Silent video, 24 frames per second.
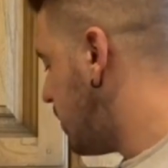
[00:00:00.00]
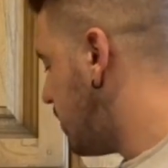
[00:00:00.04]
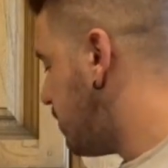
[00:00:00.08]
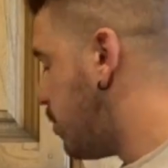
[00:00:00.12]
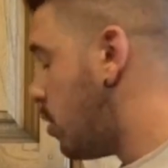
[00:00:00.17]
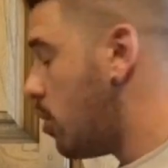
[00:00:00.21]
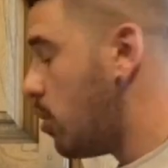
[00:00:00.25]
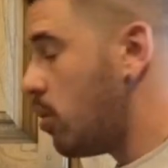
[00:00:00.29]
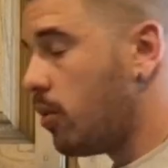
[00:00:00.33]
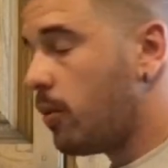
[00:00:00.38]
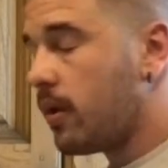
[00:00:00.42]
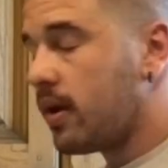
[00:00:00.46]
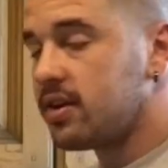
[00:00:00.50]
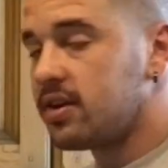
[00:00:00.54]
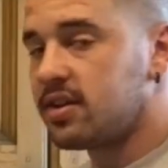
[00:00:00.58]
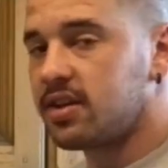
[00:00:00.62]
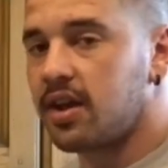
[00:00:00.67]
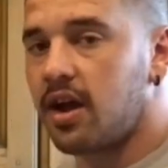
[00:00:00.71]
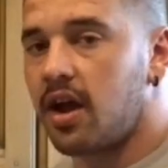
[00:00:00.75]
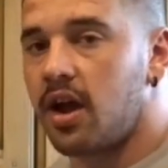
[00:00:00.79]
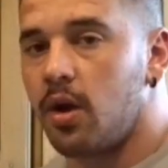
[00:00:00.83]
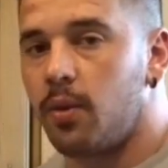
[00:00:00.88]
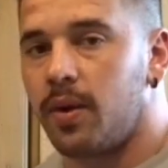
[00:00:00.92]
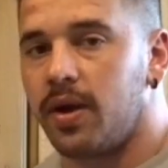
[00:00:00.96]
important ones
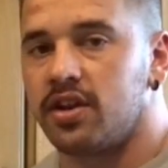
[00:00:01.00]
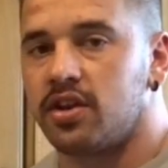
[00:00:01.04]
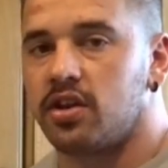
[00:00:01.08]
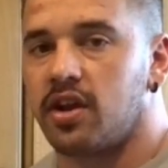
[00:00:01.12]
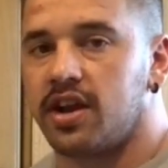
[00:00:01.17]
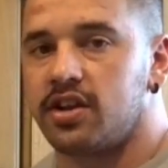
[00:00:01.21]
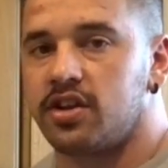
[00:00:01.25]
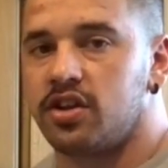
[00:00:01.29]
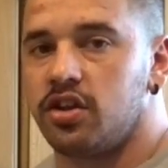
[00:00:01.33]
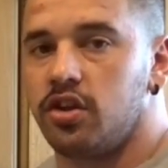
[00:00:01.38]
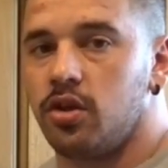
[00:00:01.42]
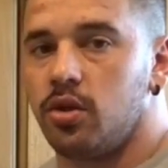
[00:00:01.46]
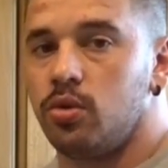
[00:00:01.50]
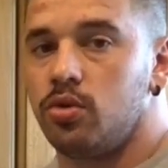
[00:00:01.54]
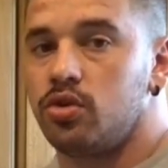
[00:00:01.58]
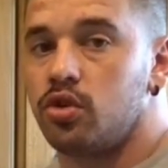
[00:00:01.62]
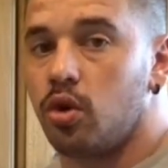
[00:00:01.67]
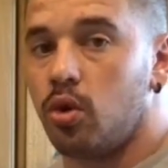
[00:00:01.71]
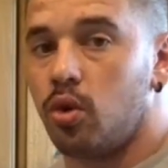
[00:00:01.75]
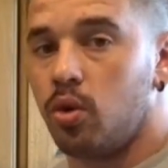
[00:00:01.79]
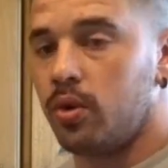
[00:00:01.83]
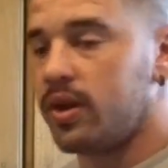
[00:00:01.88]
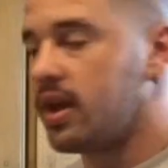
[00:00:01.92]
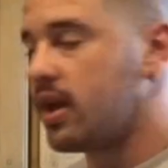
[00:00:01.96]
that I always like to use
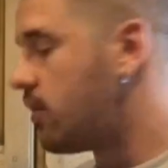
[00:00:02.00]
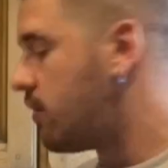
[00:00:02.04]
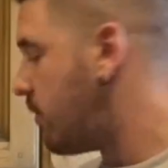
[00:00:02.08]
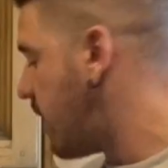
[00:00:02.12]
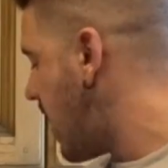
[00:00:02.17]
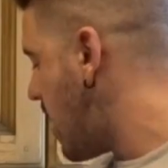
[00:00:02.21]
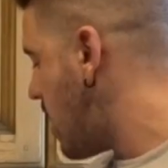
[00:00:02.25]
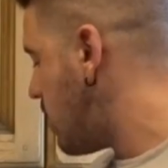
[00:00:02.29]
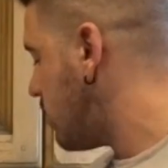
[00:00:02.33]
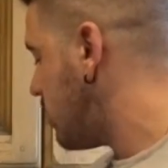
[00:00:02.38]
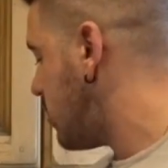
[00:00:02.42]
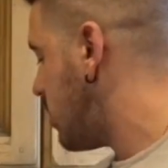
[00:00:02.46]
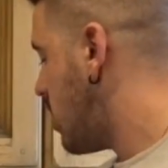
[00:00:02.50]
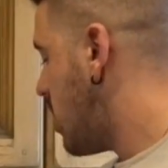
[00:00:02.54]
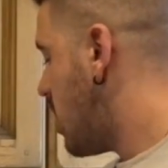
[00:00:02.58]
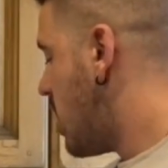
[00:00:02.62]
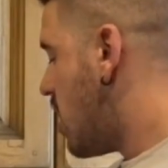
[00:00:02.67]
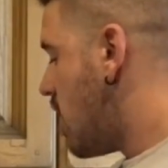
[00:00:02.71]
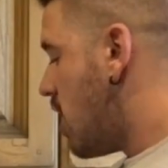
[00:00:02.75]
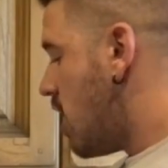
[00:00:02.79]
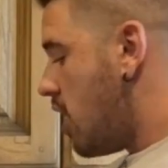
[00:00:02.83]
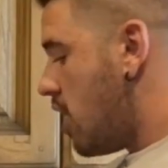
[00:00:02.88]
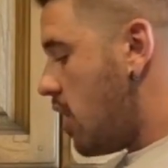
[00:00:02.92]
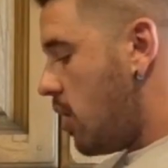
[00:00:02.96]
all year round,
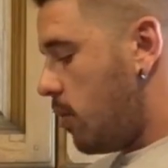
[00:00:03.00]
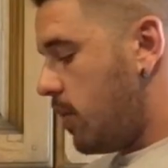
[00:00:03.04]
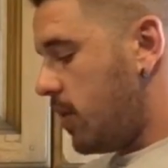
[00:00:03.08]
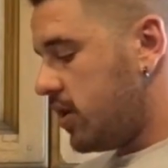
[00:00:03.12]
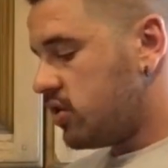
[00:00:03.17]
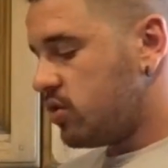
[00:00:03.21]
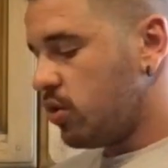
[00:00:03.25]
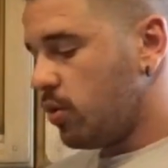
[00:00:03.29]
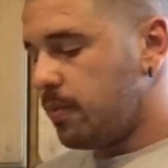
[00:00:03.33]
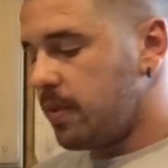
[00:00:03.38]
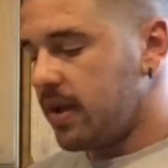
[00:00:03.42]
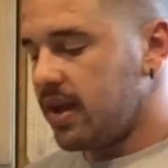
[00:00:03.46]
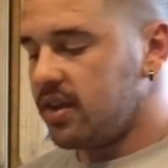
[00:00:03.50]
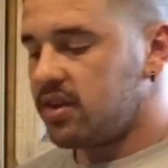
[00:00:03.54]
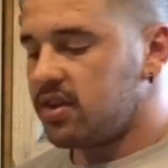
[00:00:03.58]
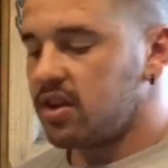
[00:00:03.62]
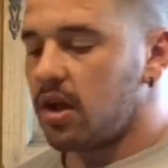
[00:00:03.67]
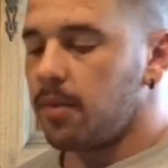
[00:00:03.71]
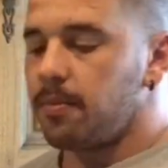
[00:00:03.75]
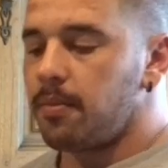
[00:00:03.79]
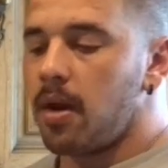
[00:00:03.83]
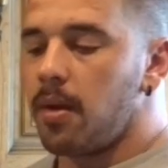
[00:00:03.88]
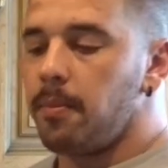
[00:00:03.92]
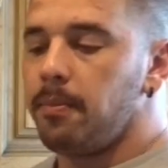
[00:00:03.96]
which will be
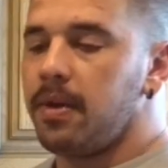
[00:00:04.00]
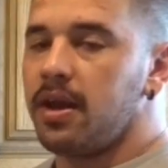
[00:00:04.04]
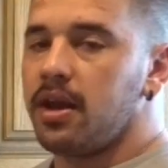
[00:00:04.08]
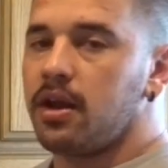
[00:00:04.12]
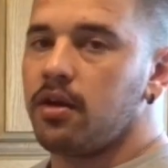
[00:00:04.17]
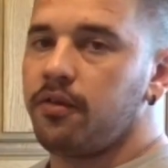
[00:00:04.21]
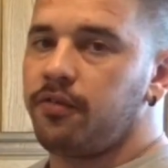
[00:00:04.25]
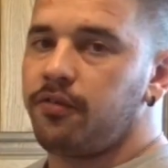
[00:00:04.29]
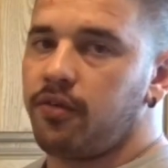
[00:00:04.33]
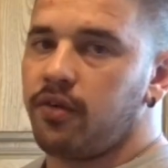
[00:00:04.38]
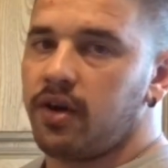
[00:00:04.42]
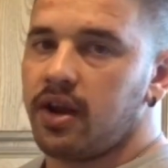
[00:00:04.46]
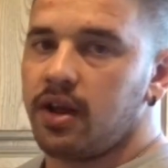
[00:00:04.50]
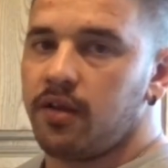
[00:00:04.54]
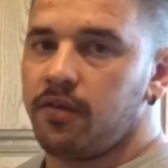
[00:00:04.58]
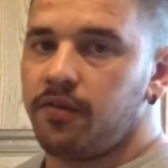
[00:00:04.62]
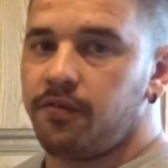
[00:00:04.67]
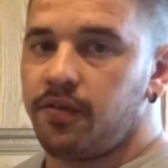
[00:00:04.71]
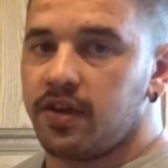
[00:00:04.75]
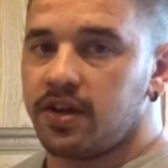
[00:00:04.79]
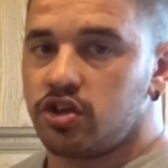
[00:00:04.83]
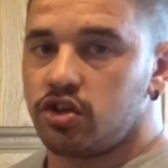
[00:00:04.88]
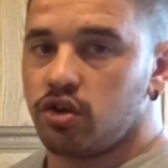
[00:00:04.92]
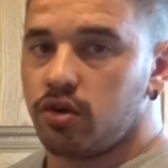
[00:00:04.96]
some omega-3
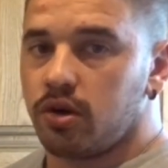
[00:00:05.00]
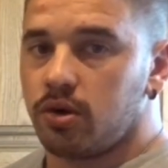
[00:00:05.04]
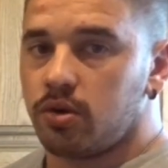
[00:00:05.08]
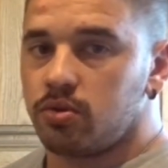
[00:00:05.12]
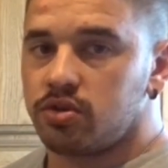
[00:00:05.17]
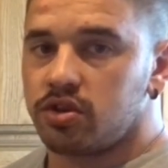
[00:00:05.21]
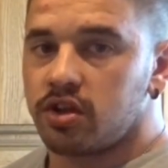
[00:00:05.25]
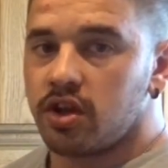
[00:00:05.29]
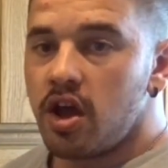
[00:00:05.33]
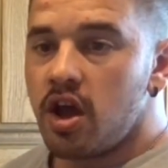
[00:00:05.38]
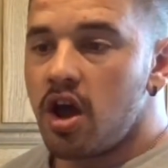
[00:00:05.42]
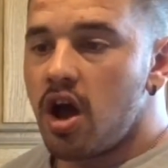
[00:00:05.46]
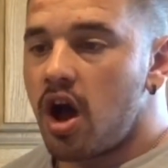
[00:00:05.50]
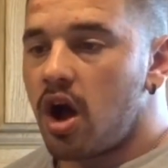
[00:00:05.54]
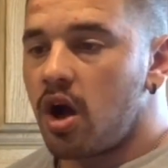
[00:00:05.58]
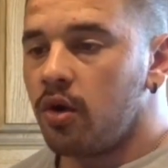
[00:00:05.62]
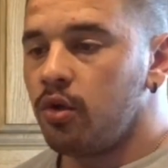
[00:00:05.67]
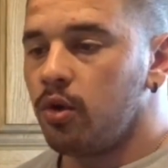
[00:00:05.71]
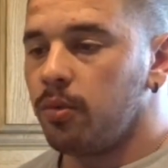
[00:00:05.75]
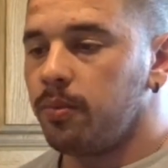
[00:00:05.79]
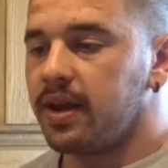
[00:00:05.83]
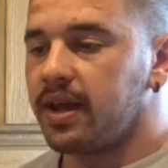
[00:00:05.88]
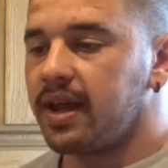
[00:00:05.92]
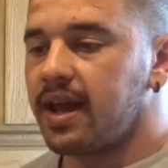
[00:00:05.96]
fish oils. I'll
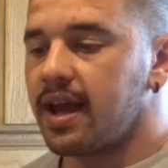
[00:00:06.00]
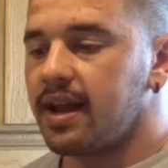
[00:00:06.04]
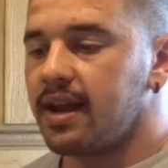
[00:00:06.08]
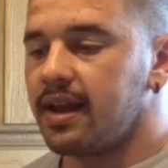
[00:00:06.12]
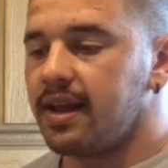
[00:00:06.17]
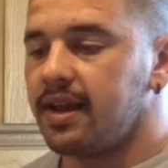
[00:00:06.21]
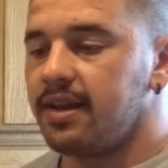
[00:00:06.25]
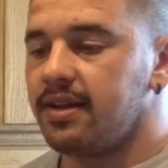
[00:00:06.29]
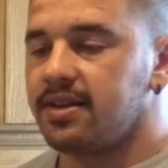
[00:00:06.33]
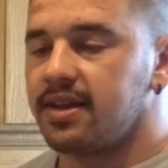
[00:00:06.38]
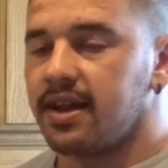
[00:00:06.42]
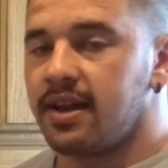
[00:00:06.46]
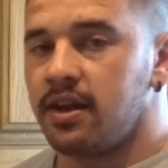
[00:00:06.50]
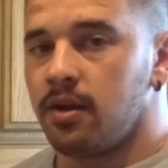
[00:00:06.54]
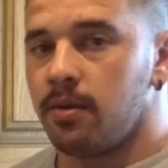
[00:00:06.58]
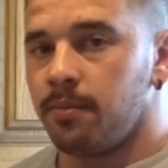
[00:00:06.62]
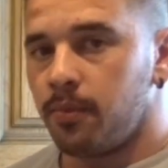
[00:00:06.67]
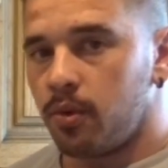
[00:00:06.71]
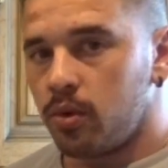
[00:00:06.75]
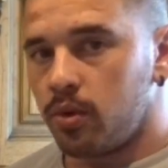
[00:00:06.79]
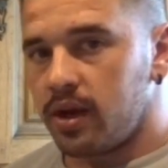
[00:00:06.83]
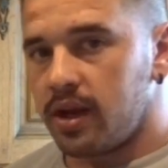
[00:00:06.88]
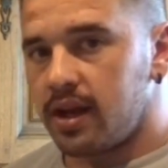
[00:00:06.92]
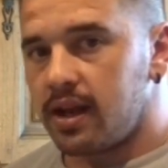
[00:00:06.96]
normally get these in the
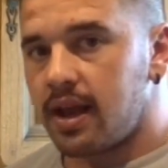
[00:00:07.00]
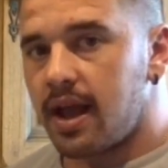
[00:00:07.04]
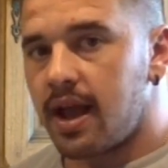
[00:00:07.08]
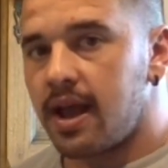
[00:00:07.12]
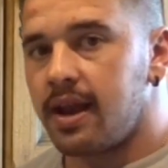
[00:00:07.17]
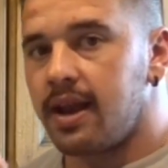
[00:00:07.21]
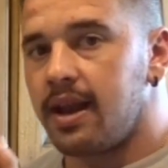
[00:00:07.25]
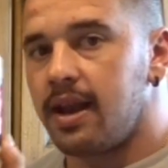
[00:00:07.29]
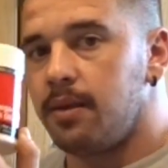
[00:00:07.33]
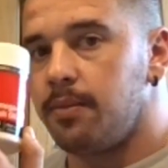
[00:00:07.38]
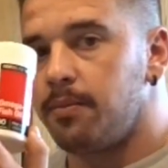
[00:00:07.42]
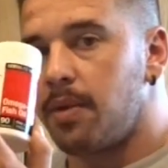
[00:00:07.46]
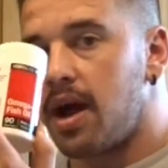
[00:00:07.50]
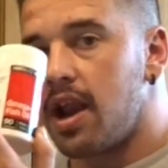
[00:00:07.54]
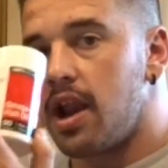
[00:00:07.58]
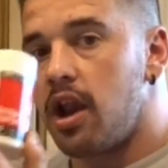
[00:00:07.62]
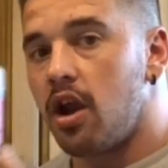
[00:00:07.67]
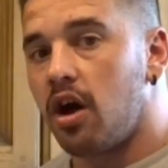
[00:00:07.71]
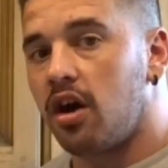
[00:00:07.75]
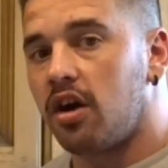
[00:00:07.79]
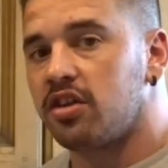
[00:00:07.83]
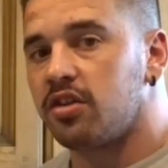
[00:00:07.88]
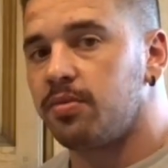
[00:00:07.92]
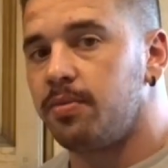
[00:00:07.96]
morning and in my
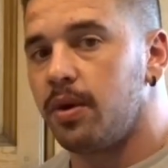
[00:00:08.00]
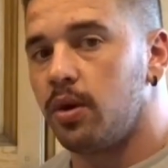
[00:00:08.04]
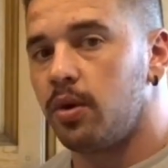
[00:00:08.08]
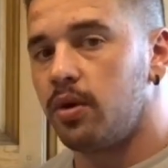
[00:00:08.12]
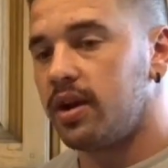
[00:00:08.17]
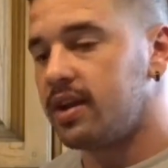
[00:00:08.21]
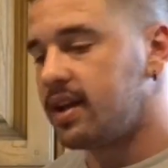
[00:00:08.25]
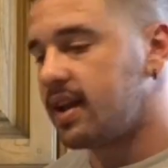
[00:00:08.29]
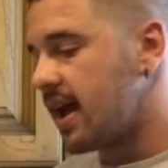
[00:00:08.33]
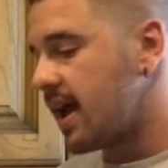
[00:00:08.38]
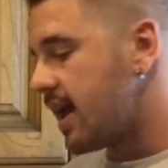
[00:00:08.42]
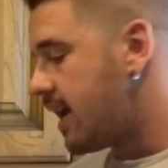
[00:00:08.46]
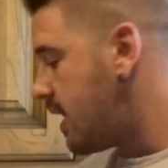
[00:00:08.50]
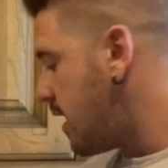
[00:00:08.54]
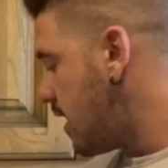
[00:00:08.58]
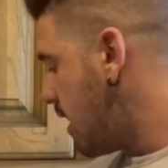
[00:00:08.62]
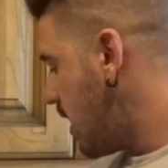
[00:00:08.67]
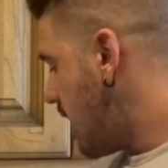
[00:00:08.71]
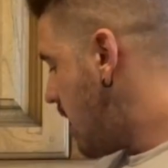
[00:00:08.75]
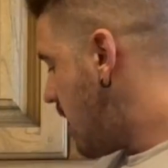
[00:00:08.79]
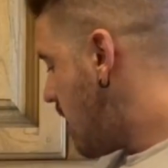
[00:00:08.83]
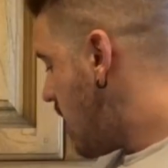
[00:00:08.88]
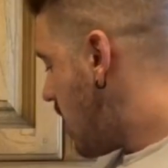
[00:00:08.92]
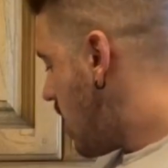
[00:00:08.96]
last meal of the day.
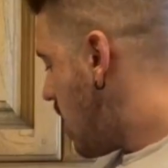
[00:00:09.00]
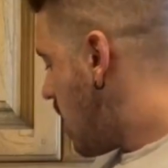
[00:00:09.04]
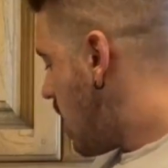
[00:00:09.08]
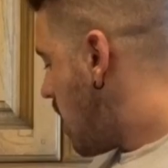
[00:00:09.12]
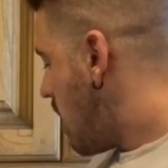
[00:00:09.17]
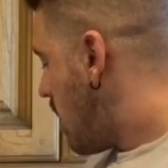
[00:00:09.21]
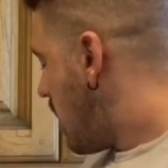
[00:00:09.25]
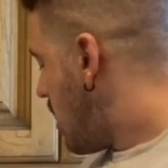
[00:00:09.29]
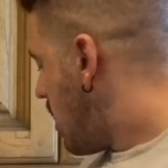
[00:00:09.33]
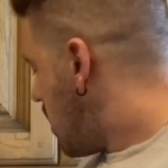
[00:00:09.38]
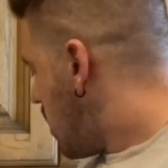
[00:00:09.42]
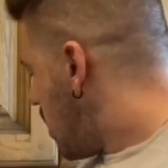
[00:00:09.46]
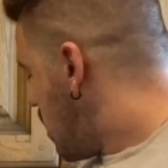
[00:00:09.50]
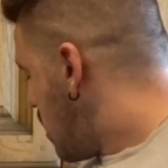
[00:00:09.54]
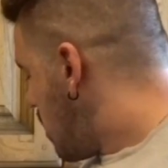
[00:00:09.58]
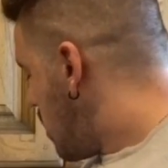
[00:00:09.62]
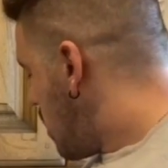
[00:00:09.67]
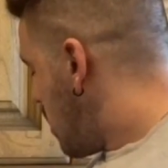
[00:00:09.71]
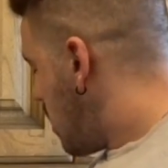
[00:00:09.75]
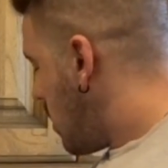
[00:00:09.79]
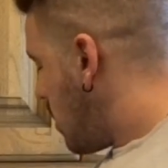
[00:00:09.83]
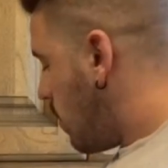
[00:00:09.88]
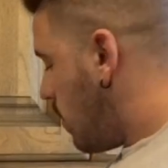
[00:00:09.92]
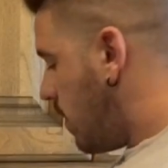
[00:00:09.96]

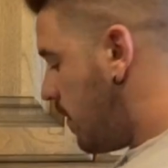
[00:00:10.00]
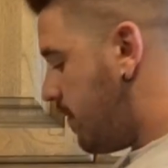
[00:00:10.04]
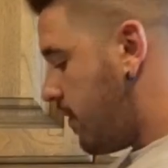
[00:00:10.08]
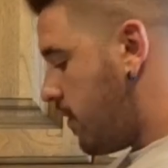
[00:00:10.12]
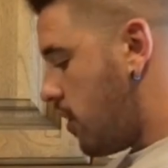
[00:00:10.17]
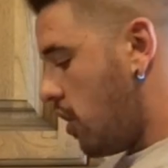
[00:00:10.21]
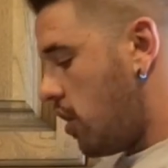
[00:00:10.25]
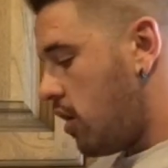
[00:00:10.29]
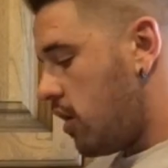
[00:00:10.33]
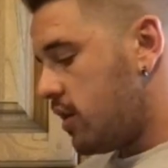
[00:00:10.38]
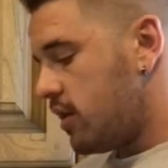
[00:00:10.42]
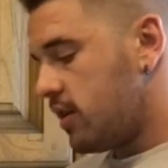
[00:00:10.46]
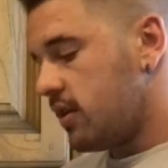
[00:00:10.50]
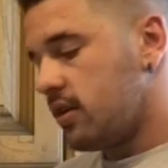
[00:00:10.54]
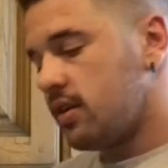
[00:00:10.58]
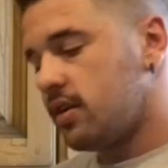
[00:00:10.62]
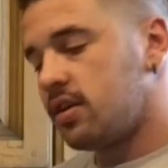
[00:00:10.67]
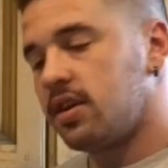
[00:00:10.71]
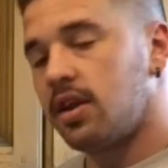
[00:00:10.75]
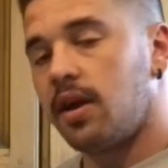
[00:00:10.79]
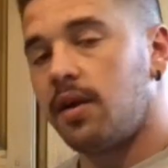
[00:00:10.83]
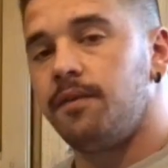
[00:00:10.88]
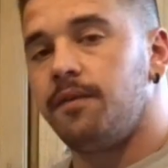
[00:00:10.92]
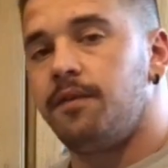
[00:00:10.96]
We've got
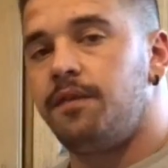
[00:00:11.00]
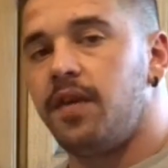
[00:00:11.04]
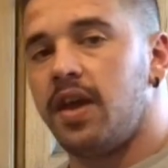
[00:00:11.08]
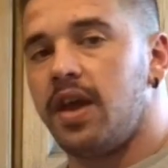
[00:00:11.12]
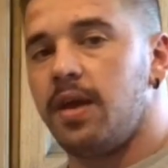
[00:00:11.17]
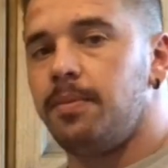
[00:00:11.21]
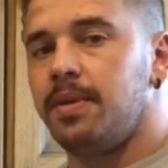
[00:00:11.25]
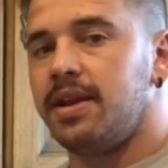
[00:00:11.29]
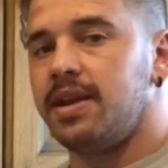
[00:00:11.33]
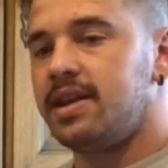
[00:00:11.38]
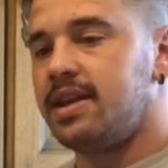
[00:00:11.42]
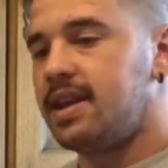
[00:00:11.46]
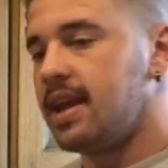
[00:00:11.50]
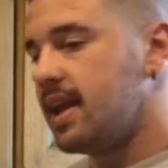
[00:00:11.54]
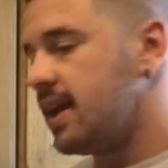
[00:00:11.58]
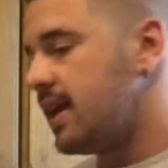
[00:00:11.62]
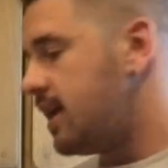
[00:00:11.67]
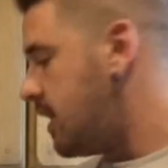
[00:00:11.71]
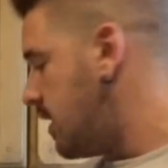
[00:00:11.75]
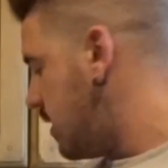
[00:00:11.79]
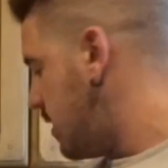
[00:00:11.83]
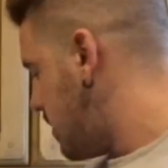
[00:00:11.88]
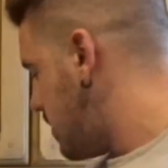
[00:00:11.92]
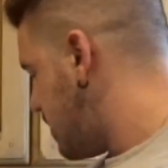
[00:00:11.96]
some vitamin
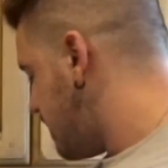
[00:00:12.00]
D,